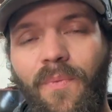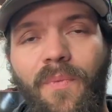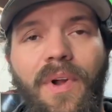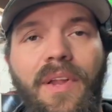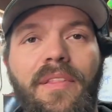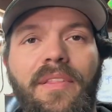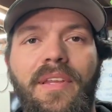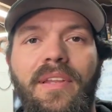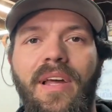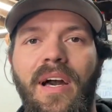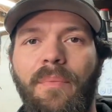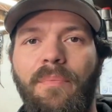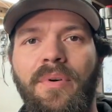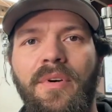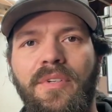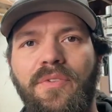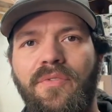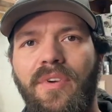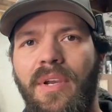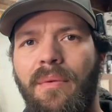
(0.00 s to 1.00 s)
Why do they not
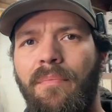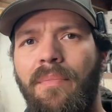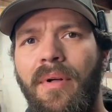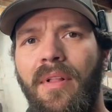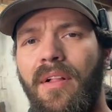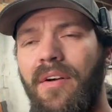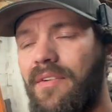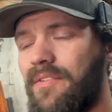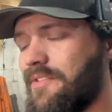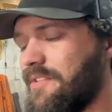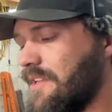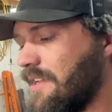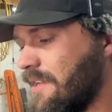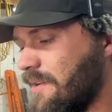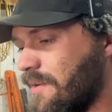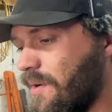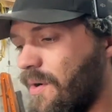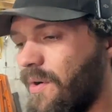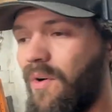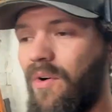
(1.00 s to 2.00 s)
put drain plugs
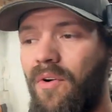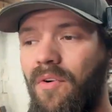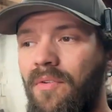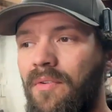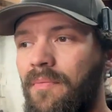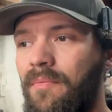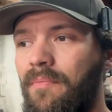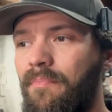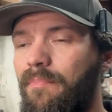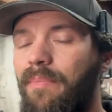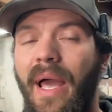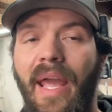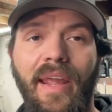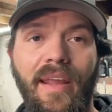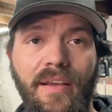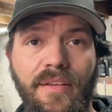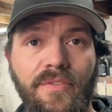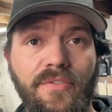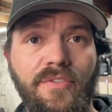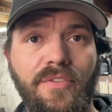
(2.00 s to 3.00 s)
in all
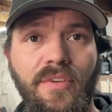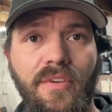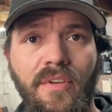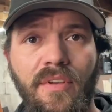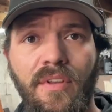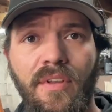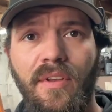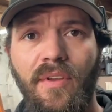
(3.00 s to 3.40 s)
pans?